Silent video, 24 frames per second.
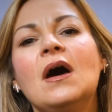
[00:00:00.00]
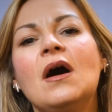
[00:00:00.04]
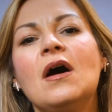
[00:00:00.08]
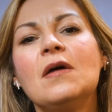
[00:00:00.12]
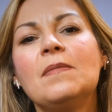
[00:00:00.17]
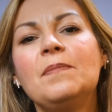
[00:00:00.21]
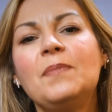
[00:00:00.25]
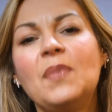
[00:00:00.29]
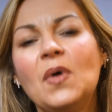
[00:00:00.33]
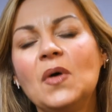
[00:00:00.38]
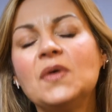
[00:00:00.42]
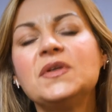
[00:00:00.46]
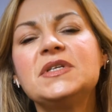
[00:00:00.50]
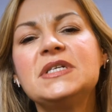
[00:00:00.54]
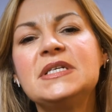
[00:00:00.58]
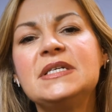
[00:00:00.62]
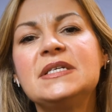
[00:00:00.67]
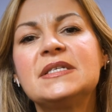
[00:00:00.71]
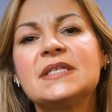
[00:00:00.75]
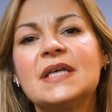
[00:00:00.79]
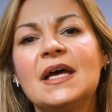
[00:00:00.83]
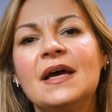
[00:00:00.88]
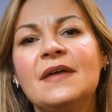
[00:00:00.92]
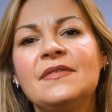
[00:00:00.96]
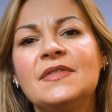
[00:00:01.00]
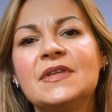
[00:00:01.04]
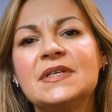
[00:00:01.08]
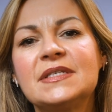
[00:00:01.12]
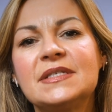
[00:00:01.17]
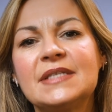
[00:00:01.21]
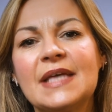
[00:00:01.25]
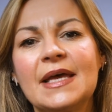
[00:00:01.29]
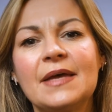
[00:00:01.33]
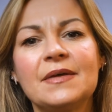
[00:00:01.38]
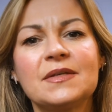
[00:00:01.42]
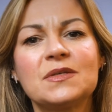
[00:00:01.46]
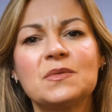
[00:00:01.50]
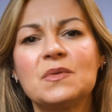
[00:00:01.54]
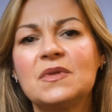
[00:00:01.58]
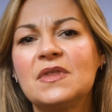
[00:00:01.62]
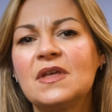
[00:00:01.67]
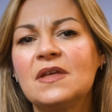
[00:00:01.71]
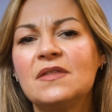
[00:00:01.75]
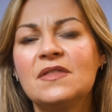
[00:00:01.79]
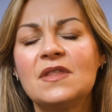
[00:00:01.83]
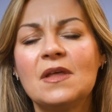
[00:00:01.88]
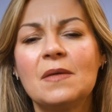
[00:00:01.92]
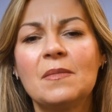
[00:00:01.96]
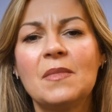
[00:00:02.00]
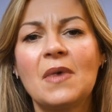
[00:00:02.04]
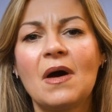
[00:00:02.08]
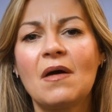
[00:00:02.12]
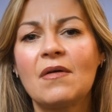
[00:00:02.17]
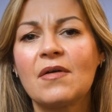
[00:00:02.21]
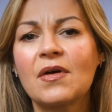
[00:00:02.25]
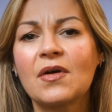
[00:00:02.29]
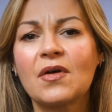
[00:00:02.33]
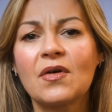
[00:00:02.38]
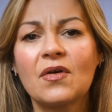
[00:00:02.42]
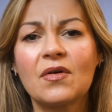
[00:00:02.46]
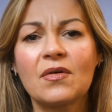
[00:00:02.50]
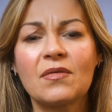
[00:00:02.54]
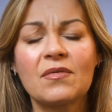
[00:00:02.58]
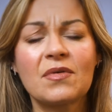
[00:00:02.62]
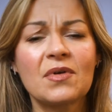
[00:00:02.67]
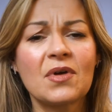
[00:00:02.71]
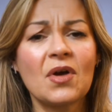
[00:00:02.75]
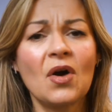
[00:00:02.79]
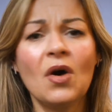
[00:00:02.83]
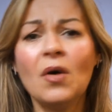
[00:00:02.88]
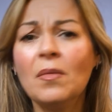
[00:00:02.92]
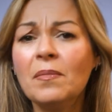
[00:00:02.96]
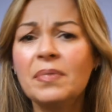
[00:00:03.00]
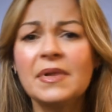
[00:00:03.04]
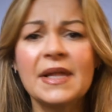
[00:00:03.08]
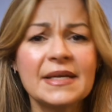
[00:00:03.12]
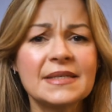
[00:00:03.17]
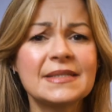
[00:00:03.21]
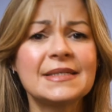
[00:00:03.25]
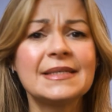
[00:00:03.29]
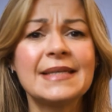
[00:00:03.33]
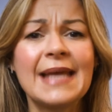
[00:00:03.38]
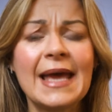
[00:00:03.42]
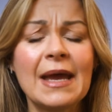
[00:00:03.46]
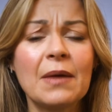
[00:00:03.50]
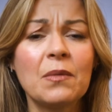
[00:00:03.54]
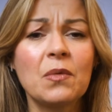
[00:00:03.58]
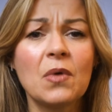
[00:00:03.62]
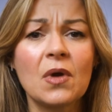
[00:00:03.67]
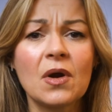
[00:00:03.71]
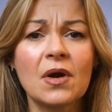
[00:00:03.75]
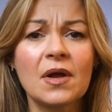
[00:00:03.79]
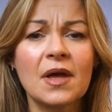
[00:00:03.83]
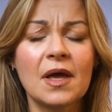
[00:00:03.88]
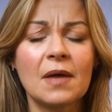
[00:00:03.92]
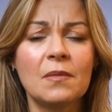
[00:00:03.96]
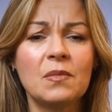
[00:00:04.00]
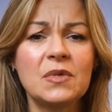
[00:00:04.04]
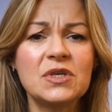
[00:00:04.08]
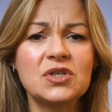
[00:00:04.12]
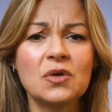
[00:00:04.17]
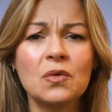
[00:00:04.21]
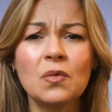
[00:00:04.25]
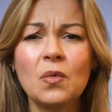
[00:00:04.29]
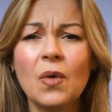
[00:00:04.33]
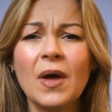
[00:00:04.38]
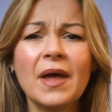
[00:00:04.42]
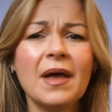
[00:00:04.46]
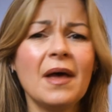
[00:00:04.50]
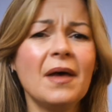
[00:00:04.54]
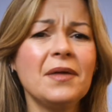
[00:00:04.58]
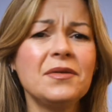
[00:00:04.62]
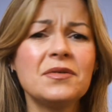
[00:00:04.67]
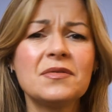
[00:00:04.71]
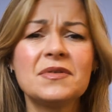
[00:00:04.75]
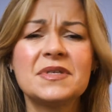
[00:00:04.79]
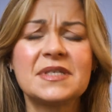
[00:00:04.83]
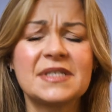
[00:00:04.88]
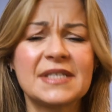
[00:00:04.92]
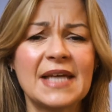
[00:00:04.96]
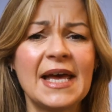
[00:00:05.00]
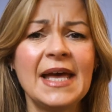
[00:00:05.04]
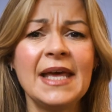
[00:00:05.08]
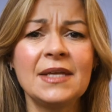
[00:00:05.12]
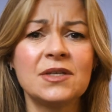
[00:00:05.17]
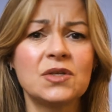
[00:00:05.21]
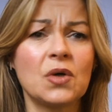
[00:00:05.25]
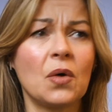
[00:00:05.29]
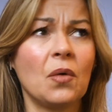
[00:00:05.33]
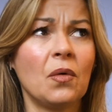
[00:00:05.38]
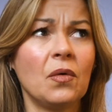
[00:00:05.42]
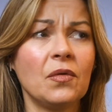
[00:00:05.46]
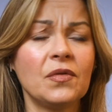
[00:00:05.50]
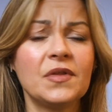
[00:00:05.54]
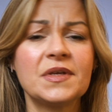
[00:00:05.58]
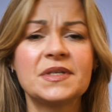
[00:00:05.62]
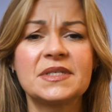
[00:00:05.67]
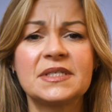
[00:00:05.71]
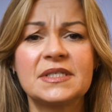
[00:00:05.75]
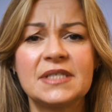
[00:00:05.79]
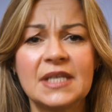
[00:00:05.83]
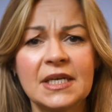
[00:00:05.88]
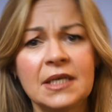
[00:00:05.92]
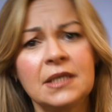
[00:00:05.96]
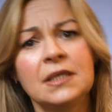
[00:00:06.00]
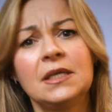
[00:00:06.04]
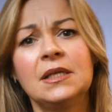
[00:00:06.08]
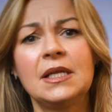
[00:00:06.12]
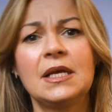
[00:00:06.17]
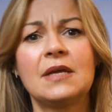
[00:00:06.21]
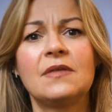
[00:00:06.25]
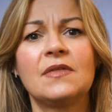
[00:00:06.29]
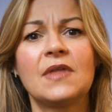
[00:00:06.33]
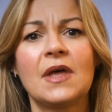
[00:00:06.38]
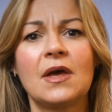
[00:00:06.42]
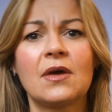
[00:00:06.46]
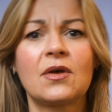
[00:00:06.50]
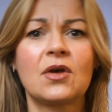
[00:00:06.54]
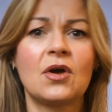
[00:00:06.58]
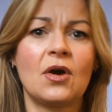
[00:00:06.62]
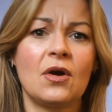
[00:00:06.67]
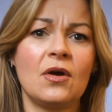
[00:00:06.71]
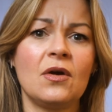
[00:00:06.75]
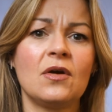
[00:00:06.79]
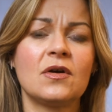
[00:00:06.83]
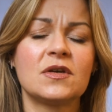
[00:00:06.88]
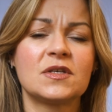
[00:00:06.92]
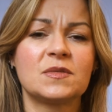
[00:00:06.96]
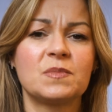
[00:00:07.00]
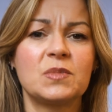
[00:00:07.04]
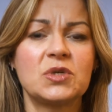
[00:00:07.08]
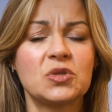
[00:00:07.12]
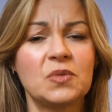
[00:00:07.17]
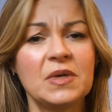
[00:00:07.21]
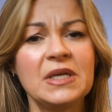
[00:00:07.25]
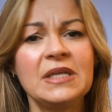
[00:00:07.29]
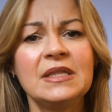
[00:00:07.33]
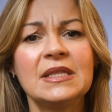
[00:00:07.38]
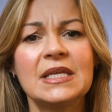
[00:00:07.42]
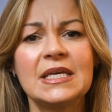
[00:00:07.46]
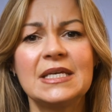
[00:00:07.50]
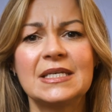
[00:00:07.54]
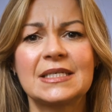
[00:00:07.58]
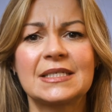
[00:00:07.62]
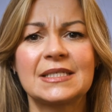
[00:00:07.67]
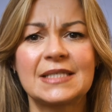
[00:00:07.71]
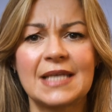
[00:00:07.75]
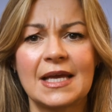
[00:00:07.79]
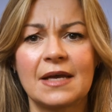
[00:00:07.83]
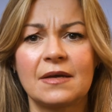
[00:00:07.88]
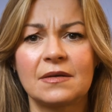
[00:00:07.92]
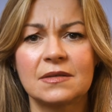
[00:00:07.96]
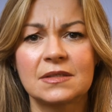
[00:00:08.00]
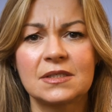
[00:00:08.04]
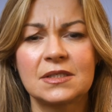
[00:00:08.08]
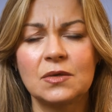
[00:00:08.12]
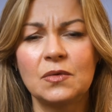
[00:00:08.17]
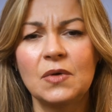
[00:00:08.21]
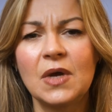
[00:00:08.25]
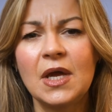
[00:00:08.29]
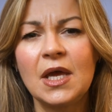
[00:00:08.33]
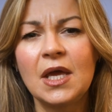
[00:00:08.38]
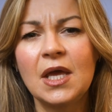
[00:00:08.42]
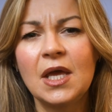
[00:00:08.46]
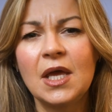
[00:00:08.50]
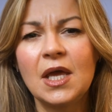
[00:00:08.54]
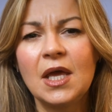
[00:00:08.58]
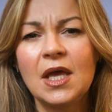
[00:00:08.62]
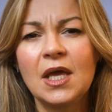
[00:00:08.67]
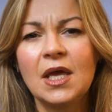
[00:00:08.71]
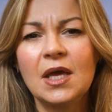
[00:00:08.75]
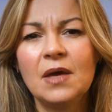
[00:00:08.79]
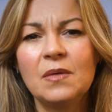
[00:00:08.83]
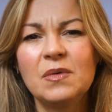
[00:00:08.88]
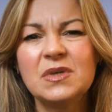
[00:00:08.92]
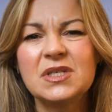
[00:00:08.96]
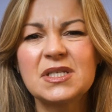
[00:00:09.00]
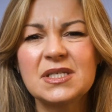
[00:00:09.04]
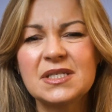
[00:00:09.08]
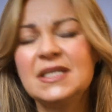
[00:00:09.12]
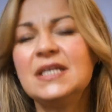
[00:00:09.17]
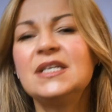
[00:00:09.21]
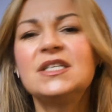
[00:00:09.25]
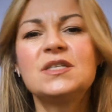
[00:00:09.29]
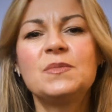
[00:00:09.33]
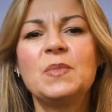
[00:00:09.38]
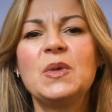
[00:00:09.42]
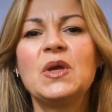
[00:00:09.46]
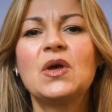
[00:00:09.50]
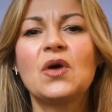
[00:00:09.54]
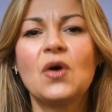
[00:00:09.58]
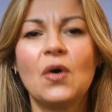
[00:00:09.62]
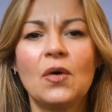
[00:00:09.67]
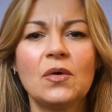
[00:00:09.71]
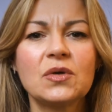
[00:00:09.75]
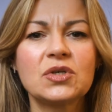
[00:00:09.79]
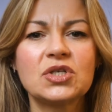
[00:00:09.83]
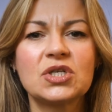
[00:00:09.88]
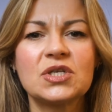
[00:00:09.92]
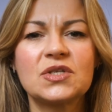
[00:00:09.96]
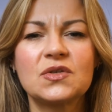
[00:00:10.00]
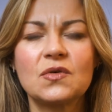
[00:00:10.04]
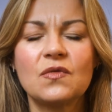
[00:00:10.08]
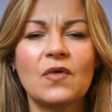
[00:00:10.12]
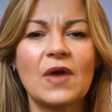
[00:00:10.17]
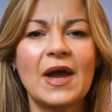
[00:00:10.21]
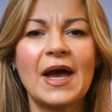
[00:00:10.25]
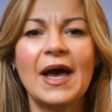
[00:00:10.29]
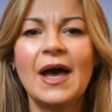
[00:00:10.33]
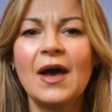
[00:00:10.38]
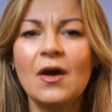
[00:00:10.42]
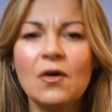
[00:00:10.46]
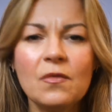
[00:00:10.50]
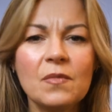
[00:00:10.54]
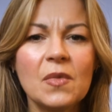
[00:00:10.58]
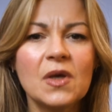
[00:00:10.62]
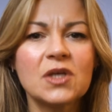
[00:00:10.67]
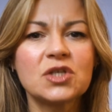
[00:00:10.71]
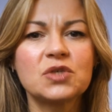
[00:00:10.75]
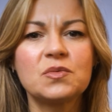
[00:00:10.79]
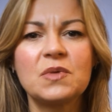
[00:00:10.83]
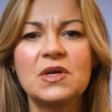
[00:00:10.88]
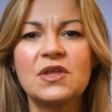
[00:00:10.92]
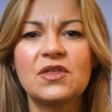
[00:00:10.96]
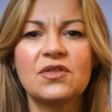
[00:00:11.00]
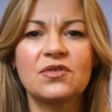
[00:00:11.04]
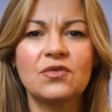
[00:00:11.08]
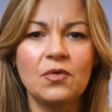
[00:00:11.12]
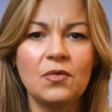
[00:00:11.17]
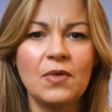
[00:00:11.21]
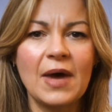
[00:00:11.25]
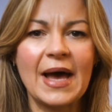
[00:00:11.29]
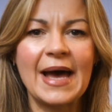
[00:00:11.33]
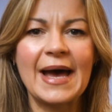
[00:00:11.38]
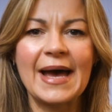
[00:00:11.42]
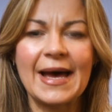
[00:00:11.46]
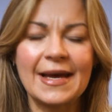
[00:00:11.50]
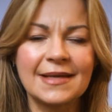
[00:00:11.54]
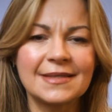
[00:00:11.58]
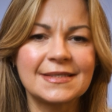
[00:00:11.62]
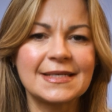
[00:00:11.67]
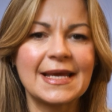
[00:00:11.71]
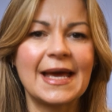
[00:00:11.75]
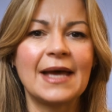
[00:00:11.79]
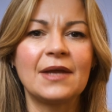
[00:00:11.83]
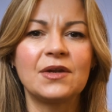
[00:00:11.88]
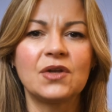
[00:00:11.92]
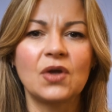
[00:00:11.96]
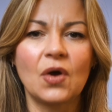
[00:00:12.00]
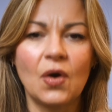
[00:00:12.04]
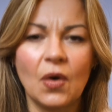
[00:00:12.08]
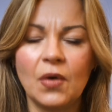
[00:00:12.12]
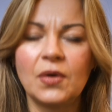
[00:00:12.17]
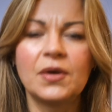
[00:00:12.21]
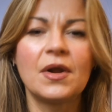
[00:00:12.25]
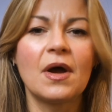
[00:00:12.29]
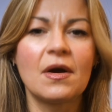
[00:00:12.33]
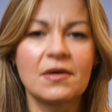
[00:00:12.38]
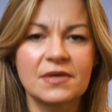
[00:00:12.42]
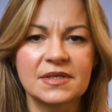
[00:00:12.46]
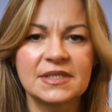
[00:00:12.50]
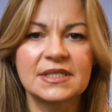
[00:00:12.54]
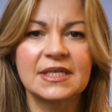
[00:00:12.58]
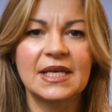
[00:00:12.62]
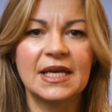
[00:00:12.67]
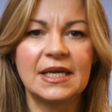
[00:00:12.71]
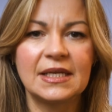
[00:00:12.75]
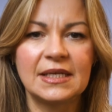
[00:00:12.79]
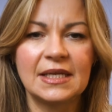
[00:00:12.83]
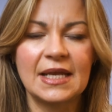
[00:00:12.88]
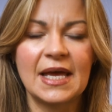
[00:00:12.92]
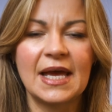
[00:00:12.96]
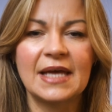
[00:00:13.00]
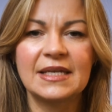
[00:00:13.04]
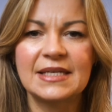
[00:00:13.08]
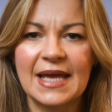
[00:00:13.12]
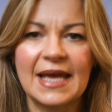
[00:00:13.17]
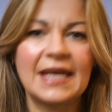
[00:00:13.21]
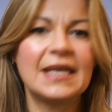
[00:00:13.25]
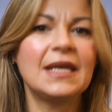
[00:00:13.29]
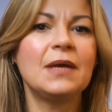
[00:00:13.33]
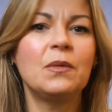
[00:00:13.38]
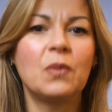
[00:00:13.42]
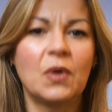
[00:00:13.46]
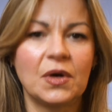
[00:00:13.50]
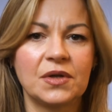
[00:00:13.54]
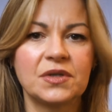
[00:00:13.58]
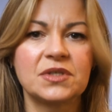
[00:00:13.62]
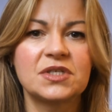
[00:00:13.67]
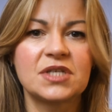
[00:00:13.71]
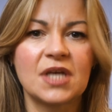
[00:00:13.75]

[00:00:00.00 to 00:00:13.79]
Our bodies and the cells within them are a complex network, and we don't quite understand all the signaling that occurs between these cells. So we just need to be cautious over how much we throw at and on our skin at any one